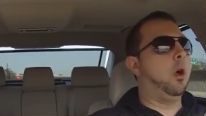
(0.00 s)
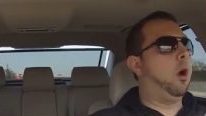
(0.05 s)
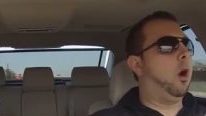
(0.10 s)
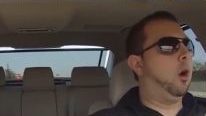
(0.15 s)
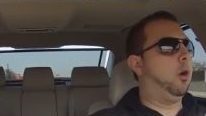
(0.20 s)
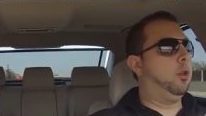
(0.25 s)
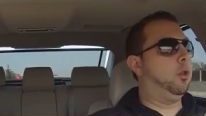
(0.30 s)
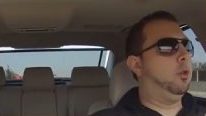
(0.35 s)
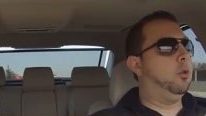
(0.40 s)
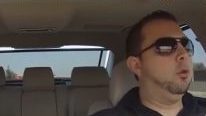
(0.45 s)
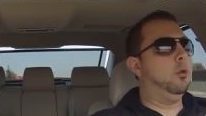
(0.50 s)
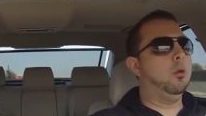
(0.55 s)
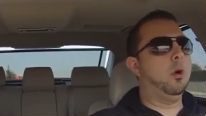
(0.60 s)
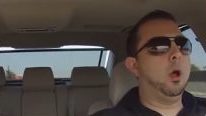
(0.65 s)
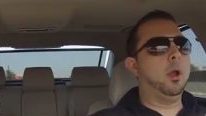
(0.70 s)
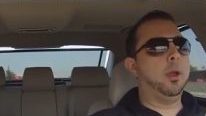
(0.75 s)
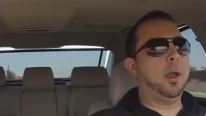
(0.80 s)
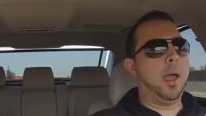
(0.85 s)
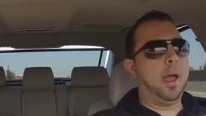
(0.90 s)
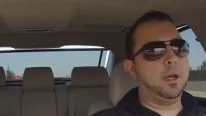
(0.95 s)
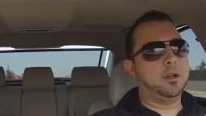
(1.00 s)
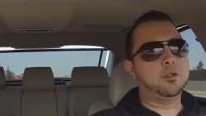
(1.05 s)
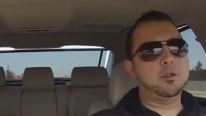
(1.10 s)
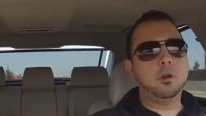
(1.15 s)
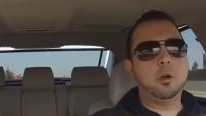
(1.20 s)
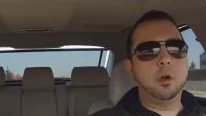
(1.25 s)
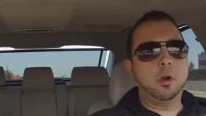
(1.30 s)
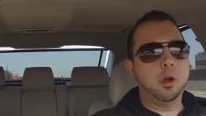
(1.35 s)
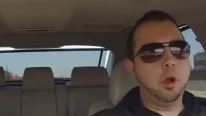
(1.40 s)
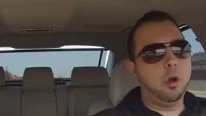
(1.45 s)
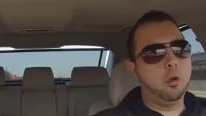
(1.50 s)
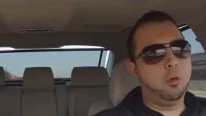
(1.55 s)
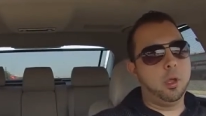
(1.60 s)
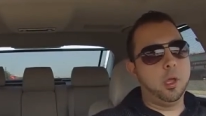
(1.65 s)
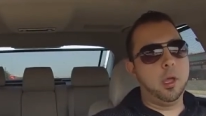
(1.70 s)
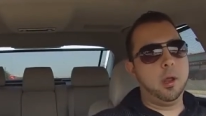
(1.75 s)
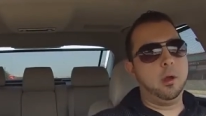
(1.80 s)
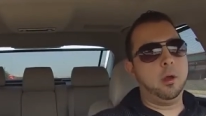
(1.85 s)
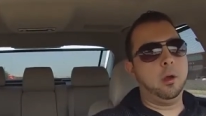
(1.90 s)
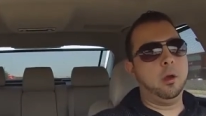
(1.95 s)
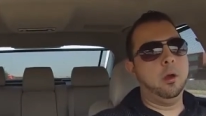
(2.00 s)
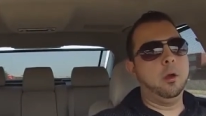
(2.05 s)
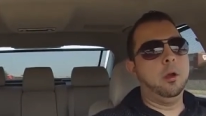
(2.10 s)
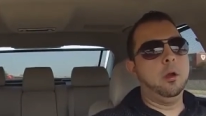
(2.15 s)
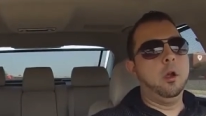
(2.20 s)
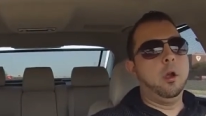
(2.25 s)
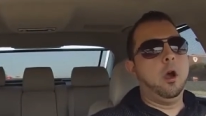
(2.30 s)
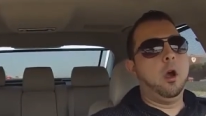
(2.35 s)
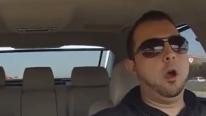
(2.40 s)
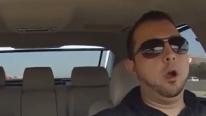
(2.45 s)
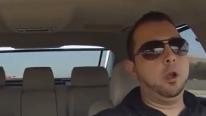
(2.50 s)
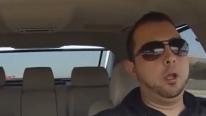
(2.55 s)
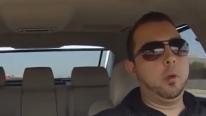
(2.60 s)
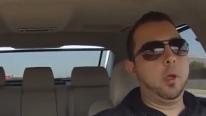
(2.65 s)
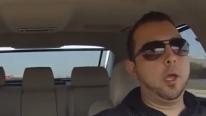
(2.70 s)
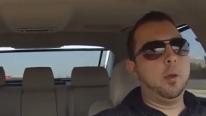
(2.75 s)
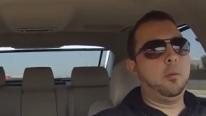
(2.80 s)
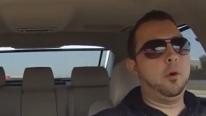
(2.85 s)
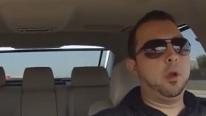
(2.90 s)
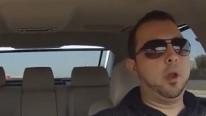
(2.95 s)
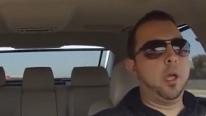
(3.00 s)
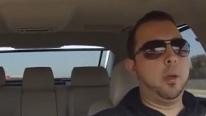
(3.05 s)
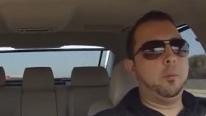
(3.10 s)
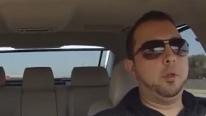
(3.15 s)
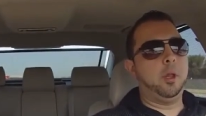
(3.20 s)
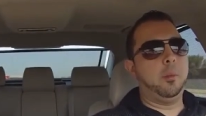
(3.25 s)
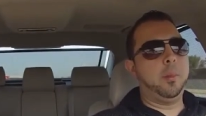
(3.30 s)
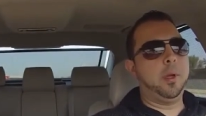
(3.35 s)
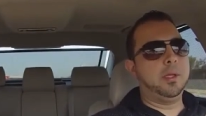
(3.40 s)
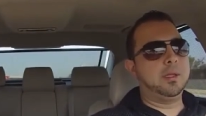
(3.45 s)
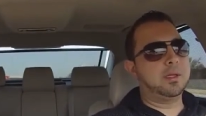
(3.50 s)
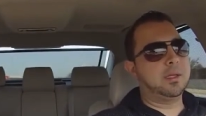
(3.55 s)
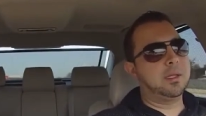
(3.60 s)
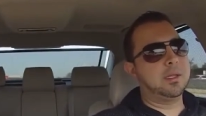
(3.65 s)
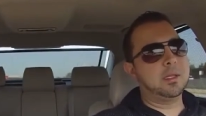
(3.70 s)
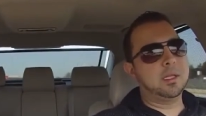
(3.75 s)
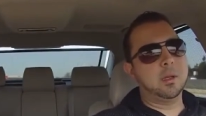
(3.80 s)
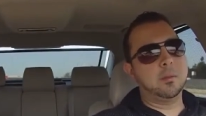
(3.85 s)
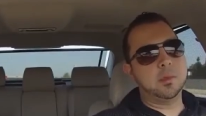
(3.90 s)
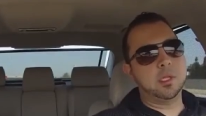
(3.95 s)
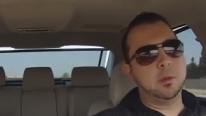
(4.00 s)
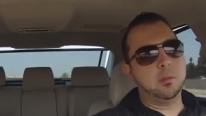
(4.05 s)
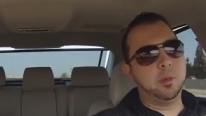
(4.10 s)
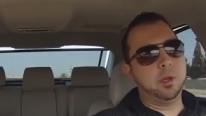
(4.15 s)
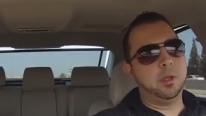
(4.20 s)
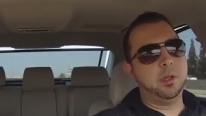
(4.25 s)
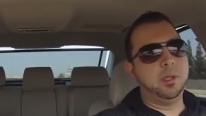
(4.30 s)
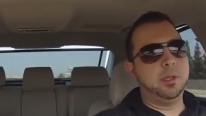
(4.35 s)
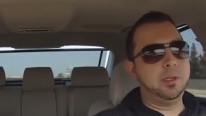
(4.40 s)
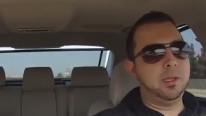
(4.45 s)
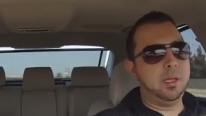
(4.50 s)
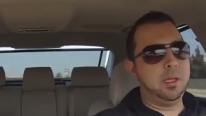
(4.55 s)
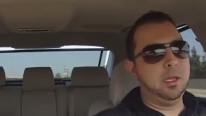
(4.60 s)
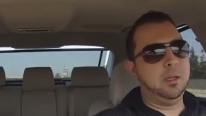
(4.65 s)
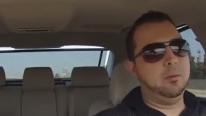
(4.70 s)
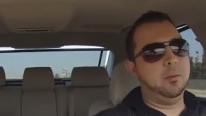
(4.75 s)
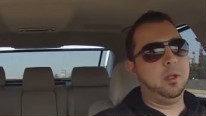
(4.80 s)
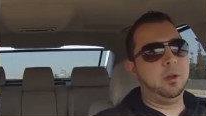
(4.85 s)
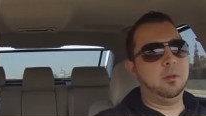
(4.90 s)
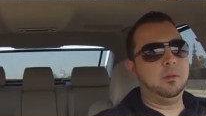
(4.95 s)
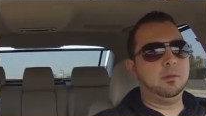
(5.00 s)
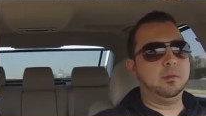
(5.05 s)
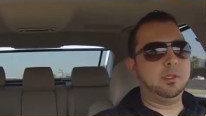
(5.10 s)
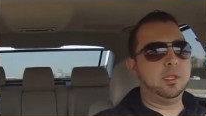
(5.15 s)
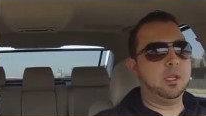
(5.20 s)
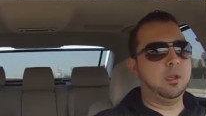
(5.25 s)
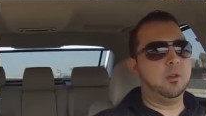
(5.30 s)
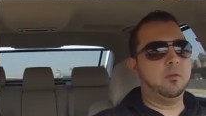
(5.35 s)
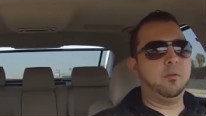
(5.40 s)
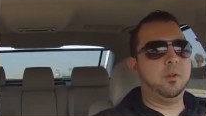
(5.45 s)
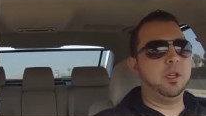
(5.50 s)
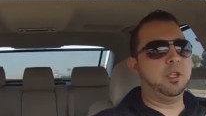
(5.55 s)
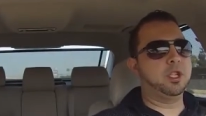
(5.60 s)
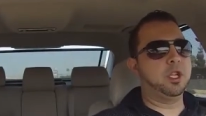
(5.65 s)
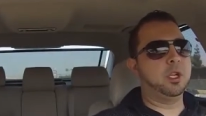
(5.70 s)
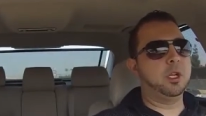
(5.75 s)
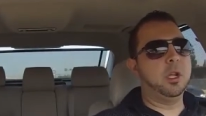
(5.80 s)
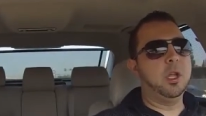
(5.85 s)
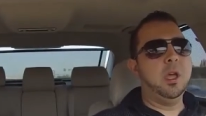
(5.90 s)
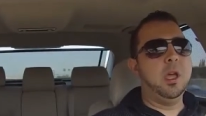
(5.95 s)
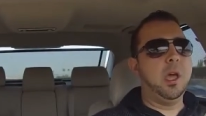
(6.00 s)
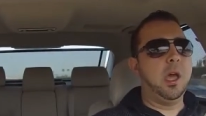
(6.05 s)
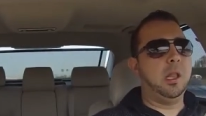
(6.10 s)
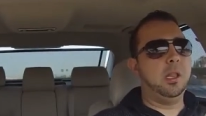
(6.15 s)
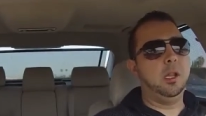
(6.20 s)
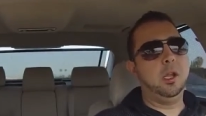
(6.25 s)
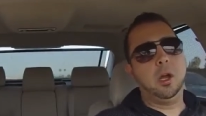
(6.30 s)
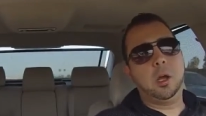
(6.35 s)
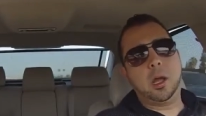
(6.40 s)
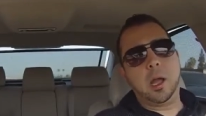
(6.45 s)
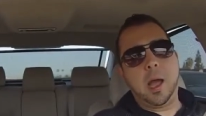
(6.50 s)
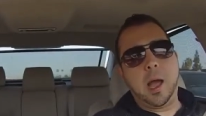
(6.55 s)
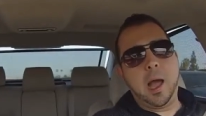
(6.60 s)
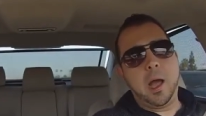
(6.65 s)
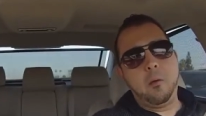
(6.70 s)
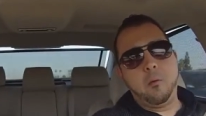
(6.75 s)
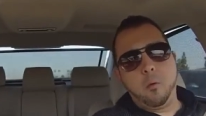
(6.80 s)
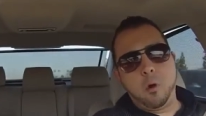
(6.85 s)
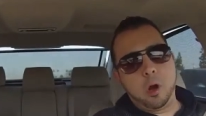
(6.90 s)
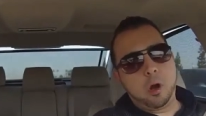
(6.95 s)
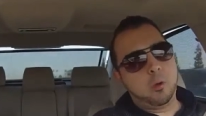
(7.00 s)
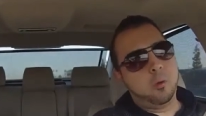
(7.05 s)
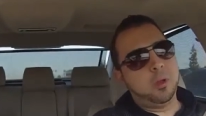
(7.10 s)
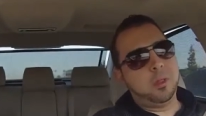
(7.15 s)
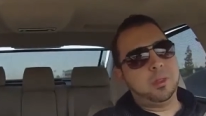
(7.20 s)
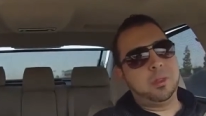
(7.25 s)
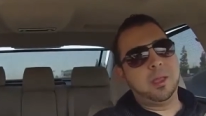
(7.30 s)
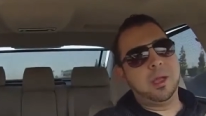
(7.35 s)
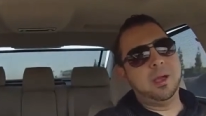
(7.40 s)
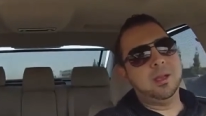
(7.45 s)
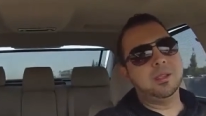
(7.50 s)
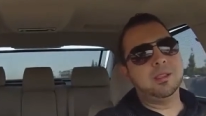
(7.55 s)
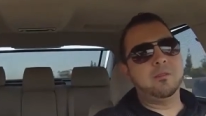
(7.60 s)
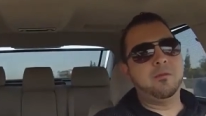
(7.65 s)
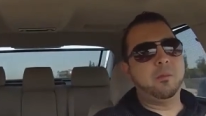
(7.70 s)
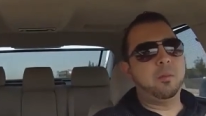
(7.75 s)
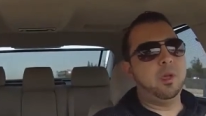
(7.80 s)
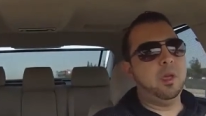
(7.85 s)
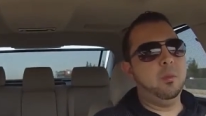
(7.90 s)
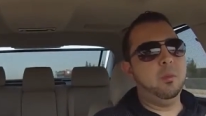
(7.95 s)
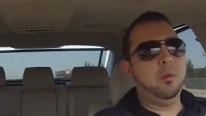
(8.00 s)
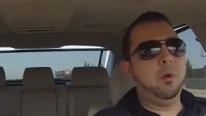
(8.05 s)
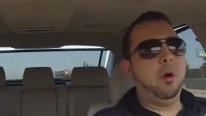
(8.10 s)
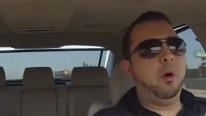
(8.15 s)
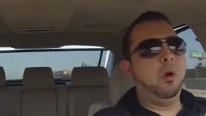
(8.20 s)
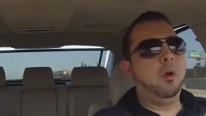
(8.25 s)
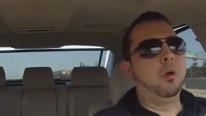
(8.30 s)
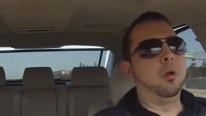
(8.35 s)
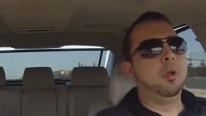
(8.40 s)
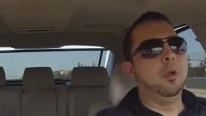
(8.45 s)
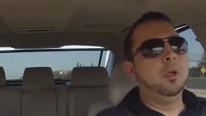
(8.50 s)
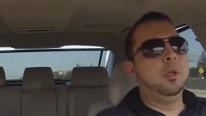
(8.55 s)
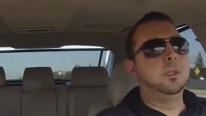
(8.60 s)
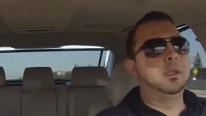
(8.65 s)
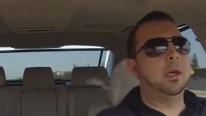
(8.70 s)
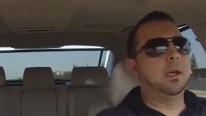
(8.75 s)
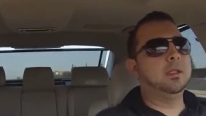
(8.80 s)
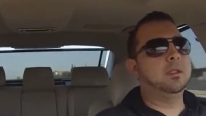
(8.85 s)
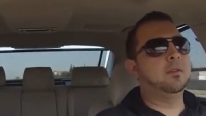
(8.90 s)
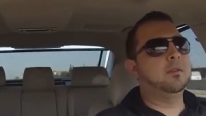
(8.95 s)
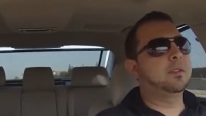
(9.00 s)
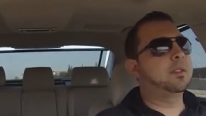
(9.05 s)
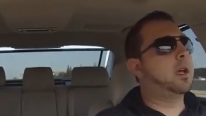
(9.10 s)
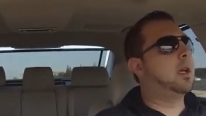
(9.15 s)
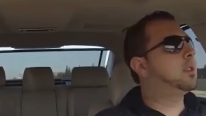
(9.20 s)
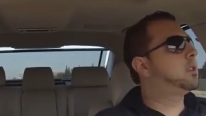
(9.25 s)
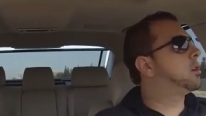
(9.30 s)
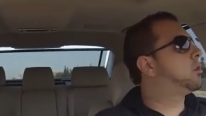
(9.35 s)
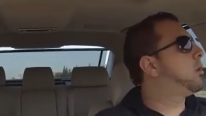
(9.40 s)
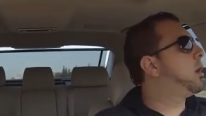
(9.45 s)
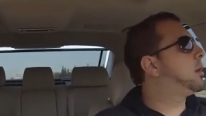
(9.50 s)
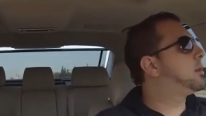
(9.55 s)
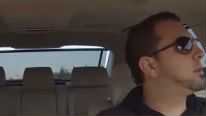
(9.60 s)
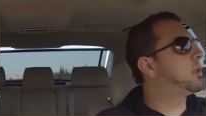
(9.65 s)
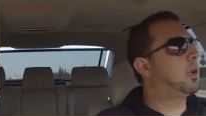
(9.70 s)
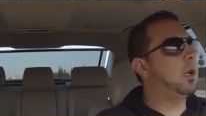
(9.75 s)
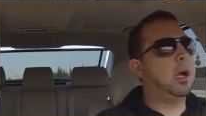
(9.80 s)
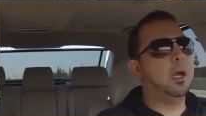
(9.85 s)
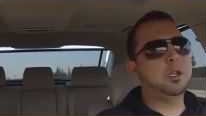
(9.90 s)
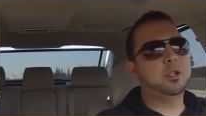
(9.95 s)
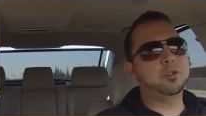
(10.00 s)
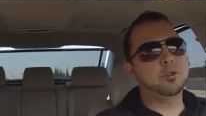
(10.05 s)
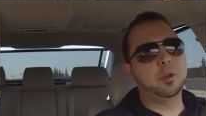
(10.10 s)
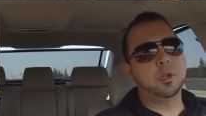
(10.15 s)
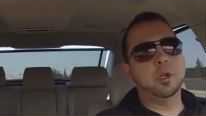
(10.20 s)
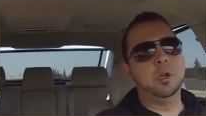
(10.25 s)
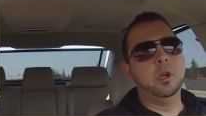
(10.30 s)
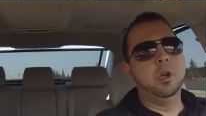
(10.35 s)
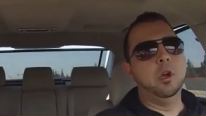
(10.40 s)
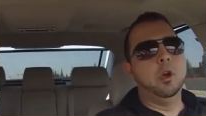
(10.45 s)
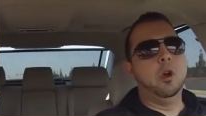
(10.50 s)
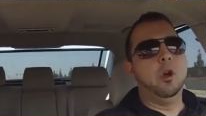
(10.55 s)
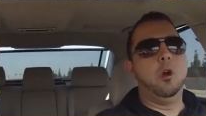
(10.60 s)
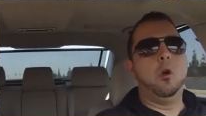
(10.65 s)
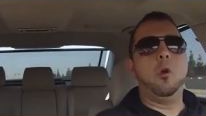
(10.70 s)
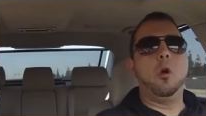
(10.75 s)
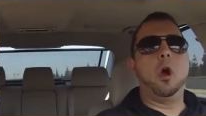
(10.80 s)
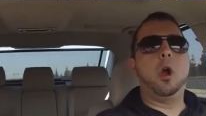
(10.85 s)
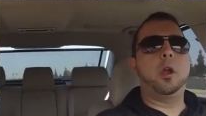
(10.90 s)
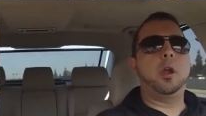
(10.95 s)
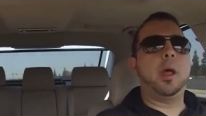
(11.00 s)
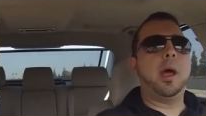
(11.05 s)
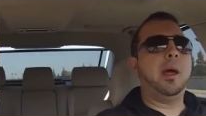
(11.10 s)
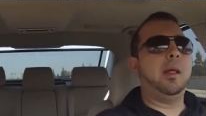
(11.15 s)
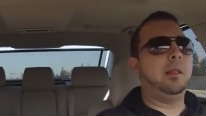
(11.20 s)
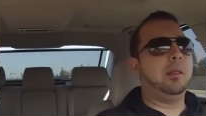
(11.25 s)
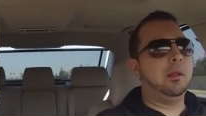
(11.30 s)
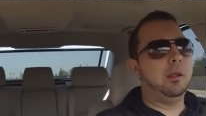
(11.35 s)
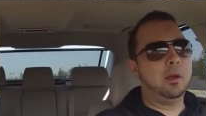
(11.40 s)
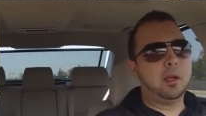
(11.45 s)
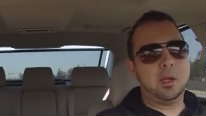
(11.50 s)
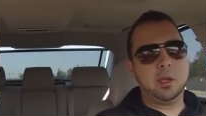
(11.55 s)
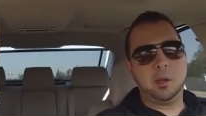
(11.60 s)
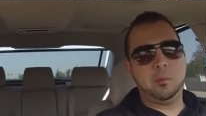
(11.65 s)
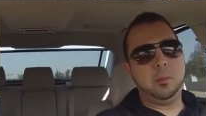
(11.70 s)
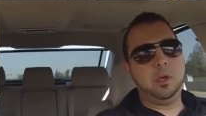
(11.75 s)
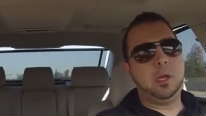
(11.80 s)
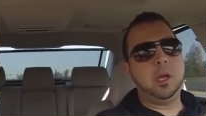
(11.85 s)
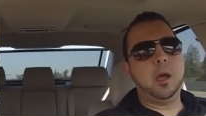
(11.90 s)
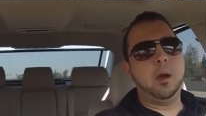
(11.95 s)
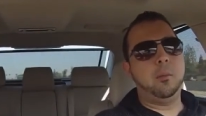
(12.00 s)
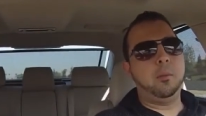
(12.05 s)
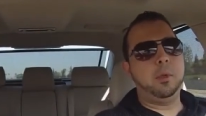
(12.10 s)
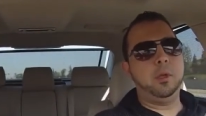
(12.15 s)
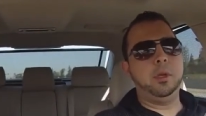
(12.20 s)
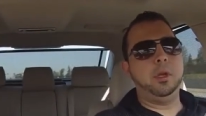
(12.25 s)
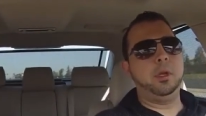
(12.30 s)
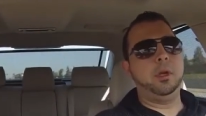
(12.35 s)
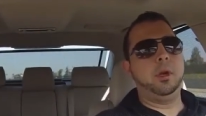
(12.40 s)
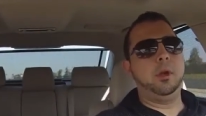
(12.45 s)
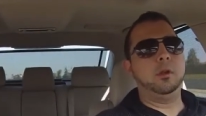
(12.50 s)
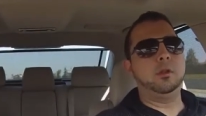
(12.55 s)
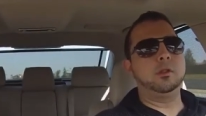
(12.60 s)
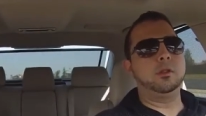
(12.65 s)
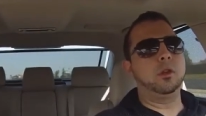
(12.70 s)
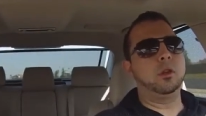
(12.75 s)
Are you a natural go getter? you able to implement systems and build a team and see your vision. And look, I work with tons of people, tons of sites across the country who are not looking to become millionaires.